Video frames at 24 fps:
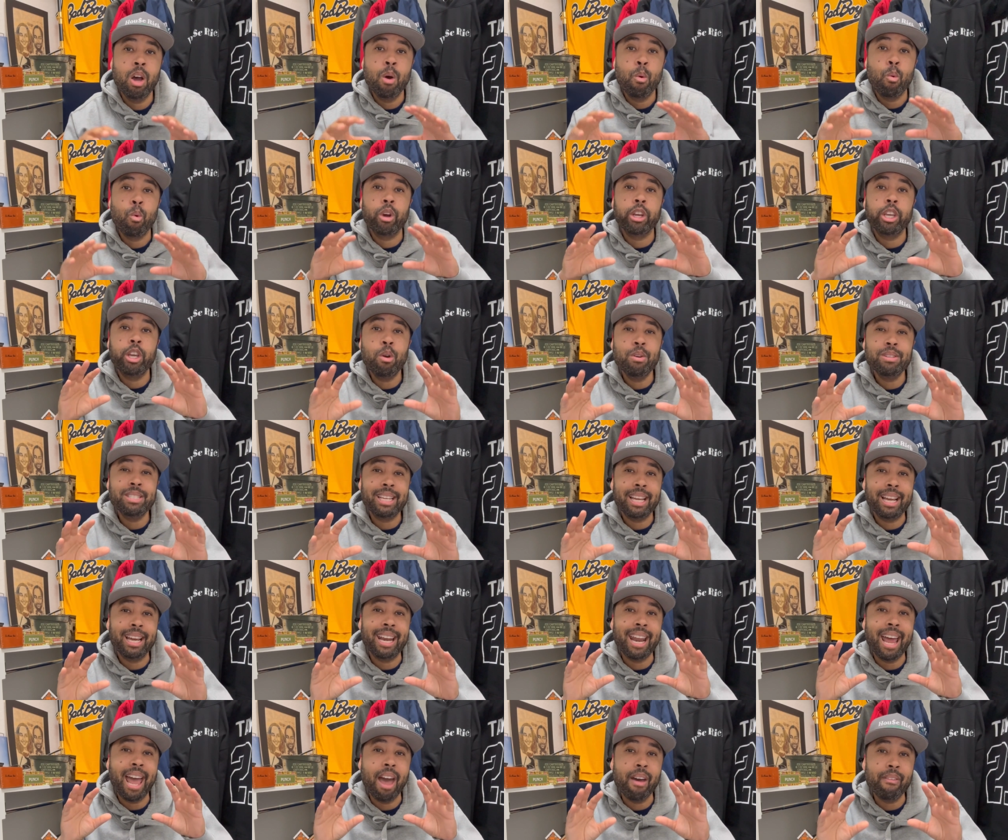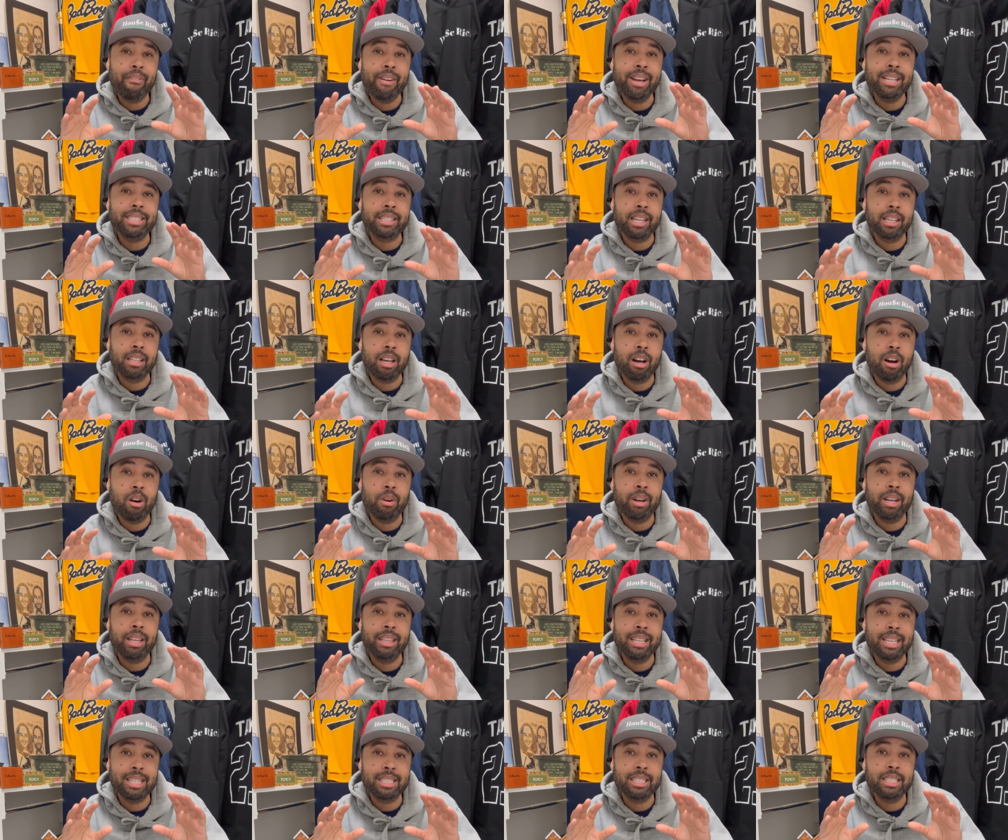we're using an FHA loan
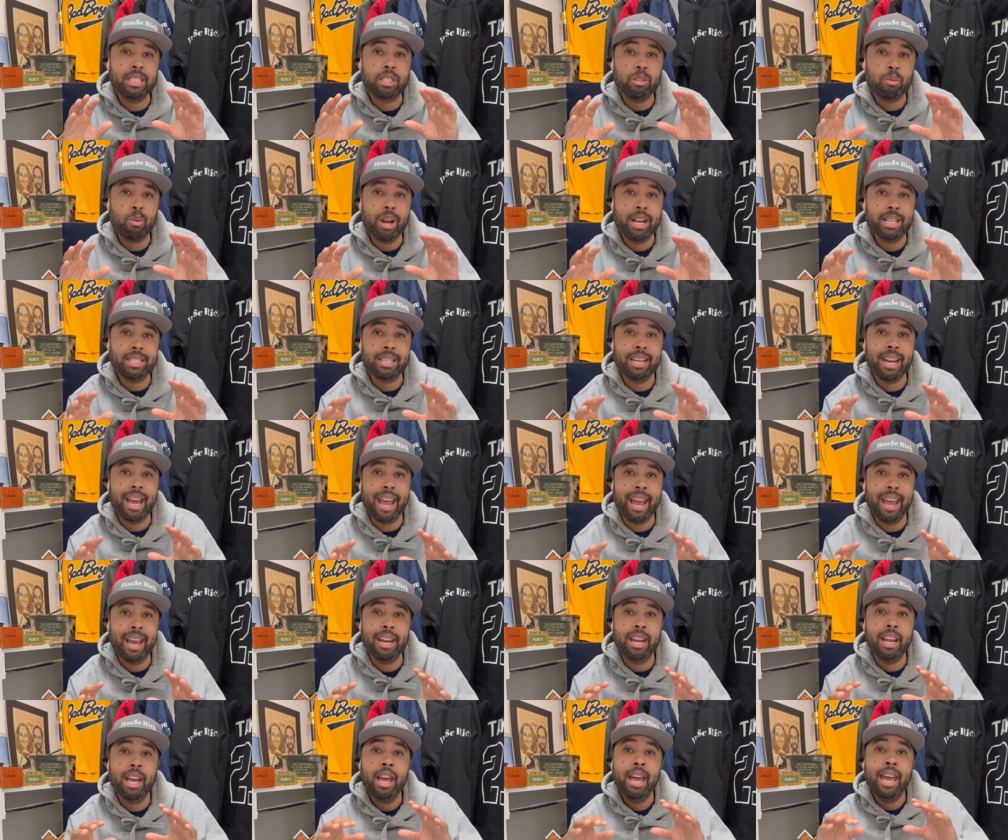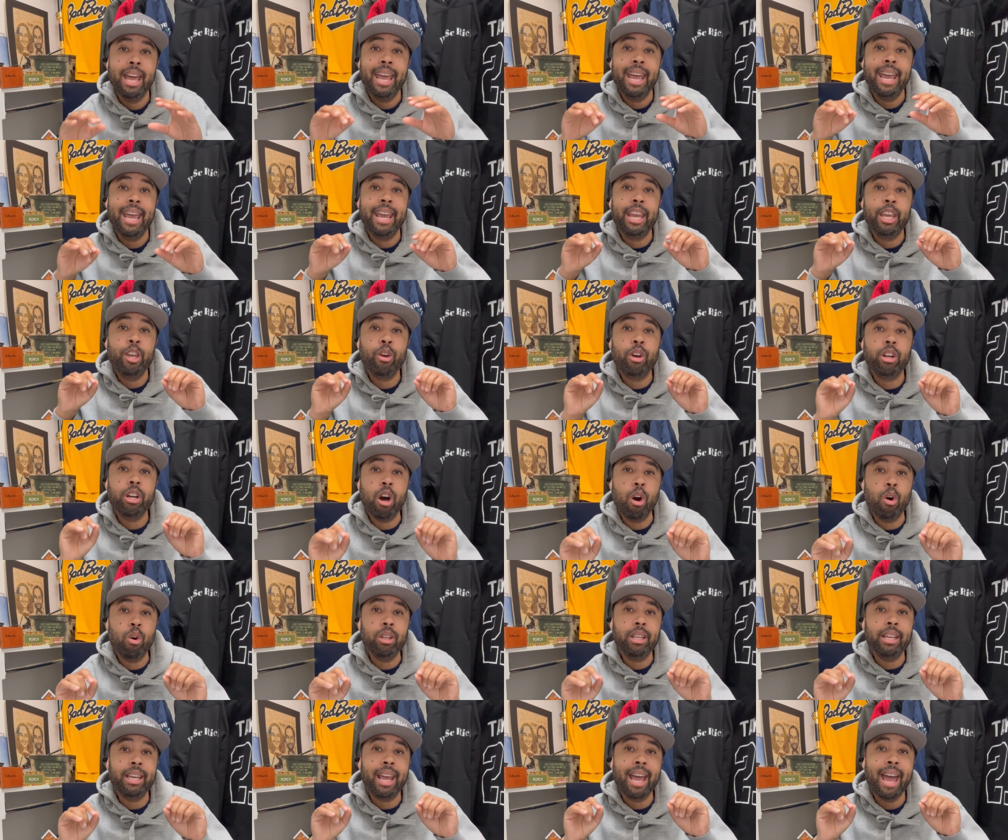in this situation, and you can
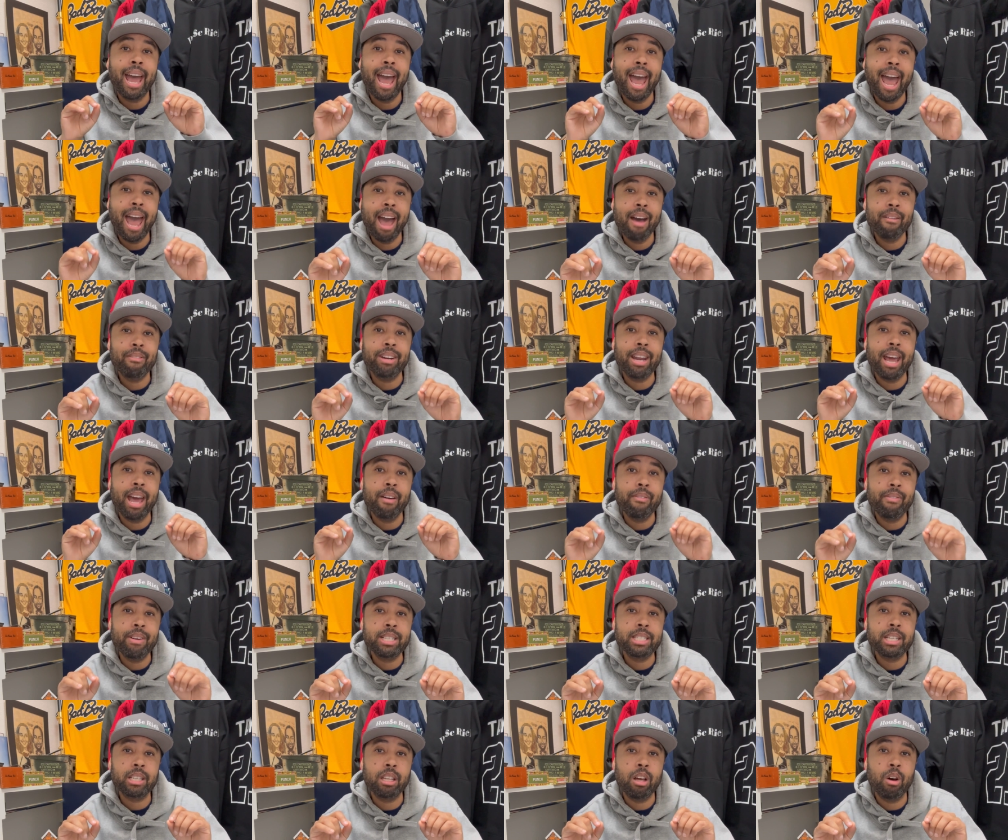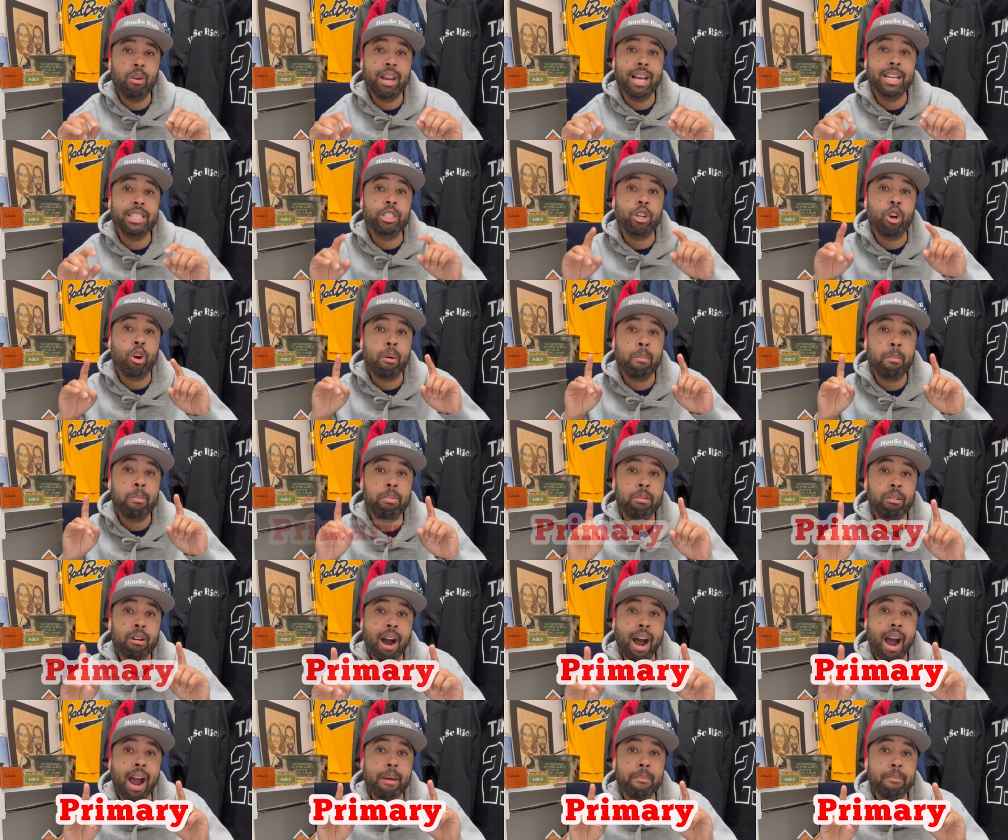only have an FHA loan as your
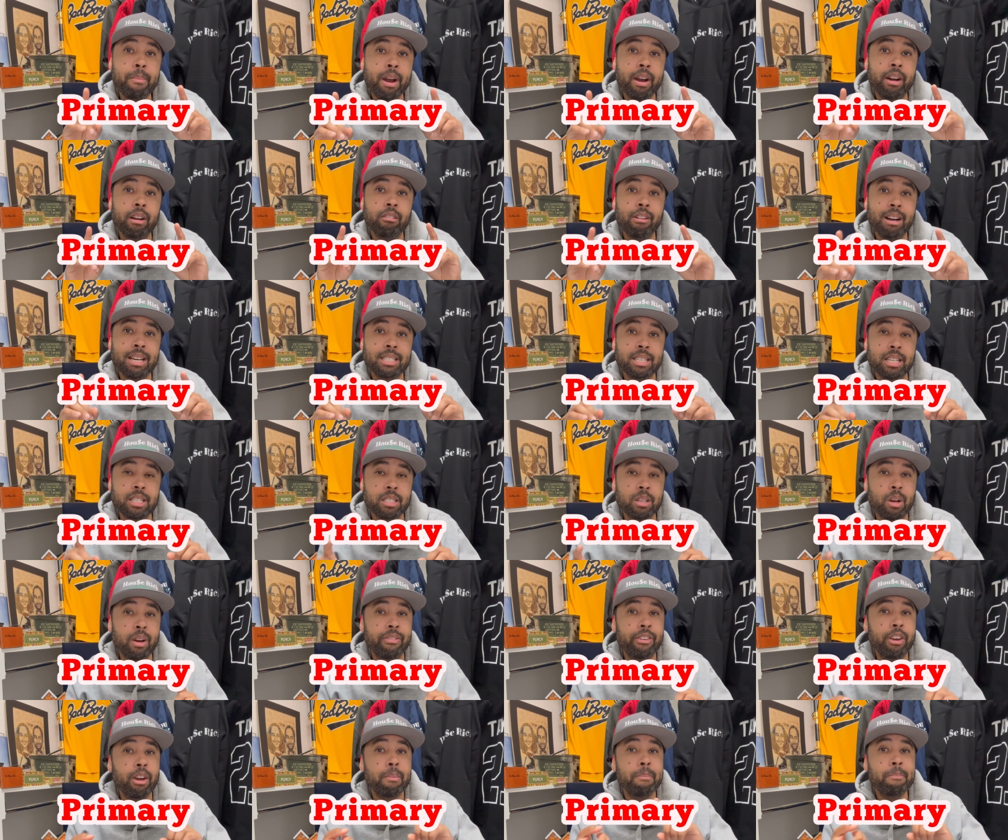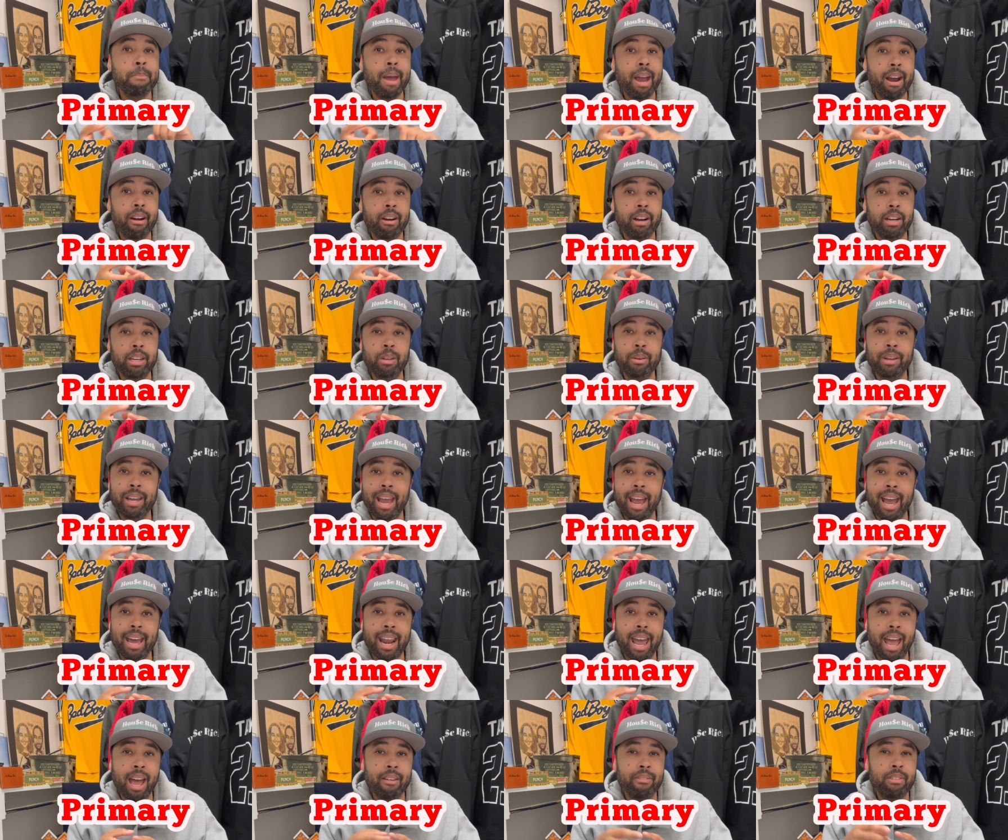primary residence. So if you're married, you
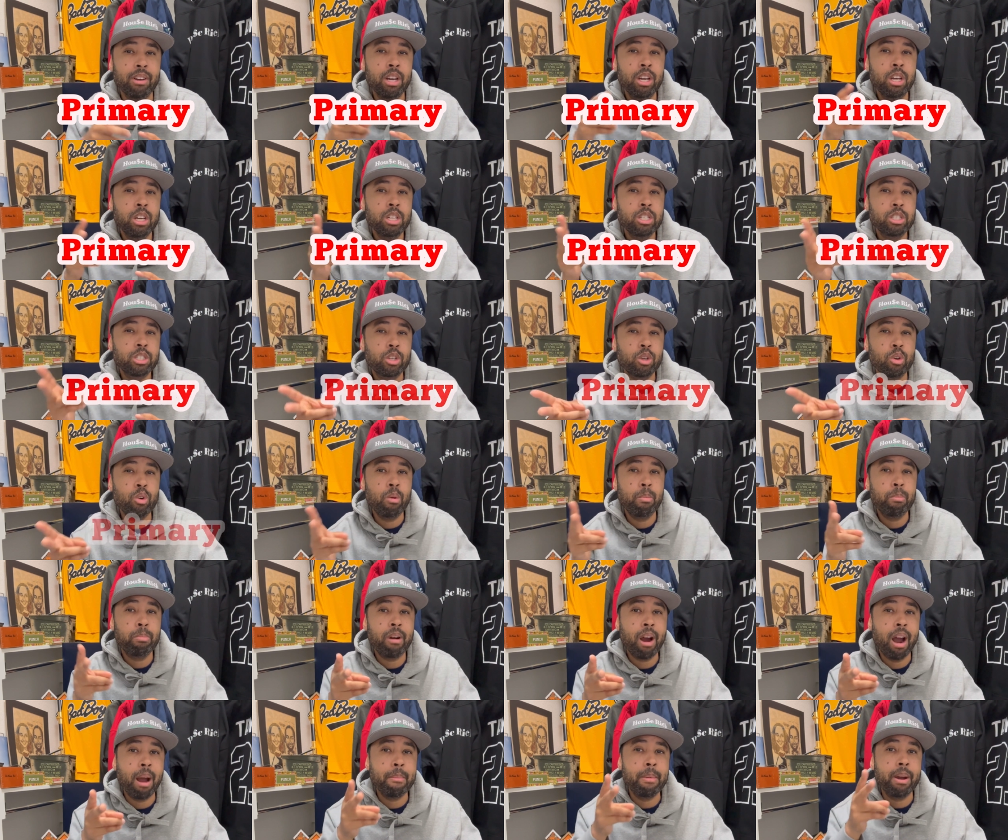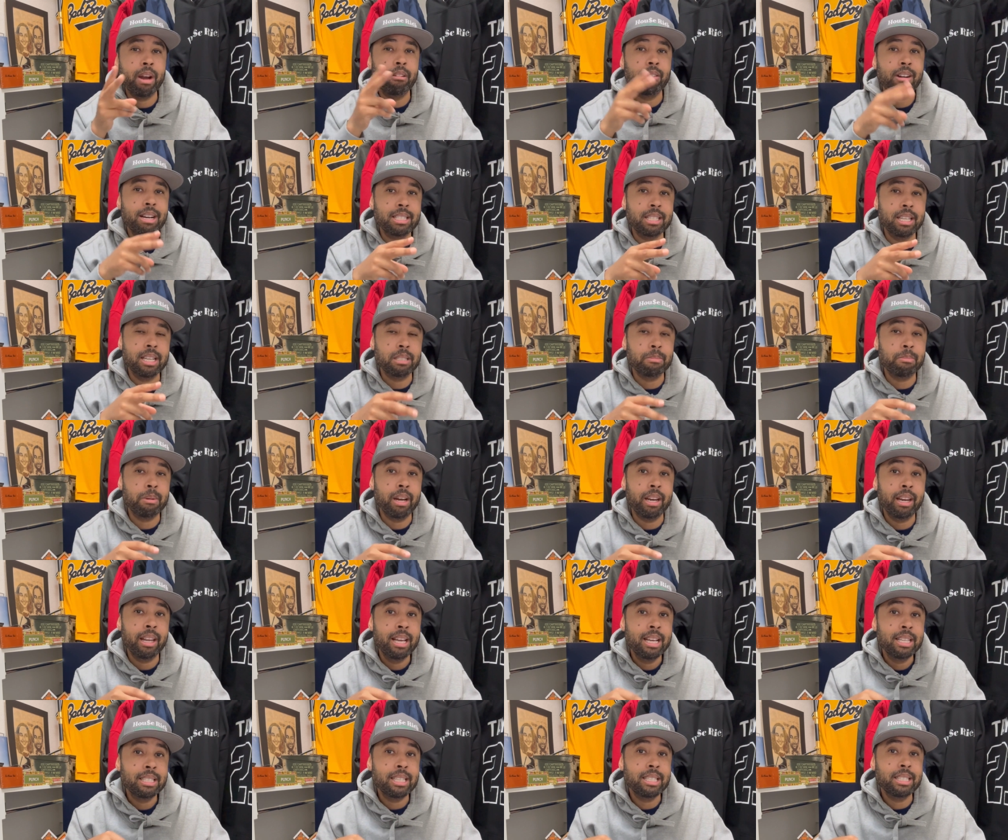can't have two primary residences, but
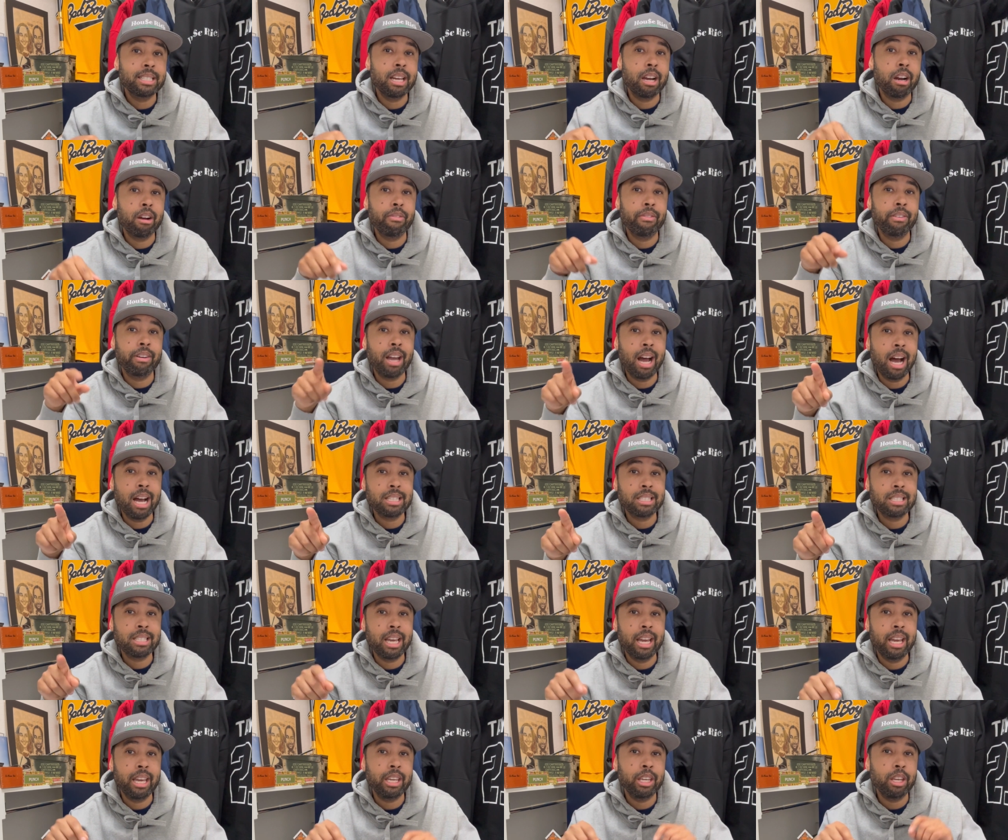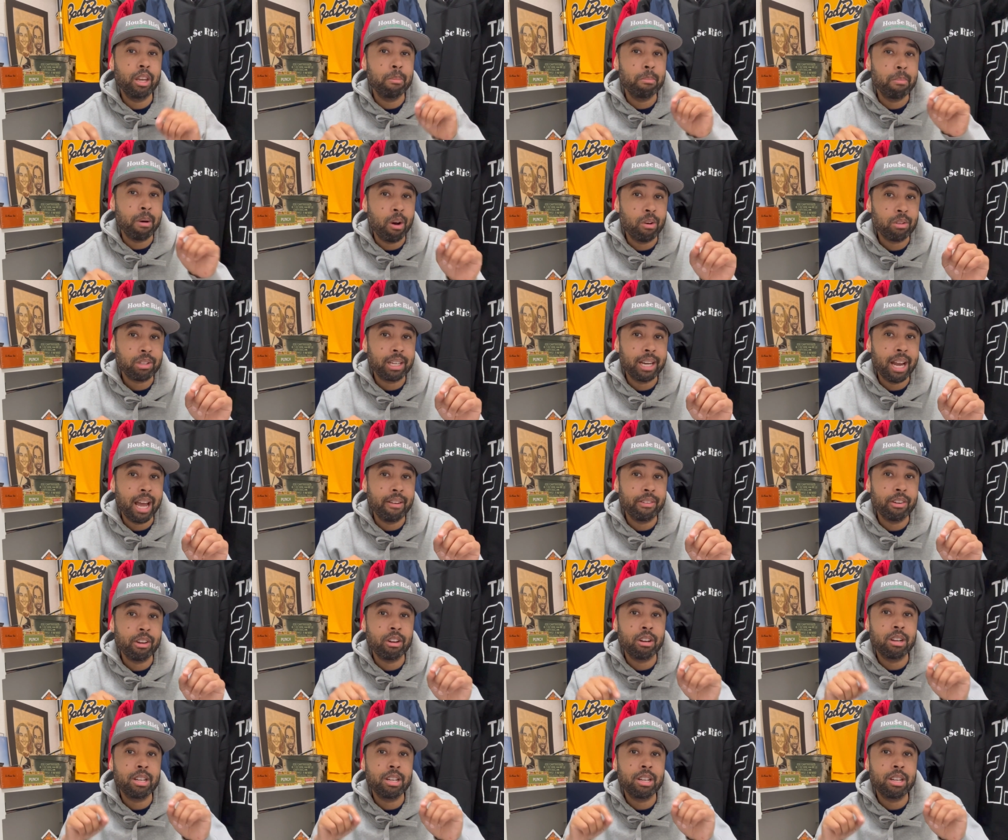since they're a fiance, you both can have your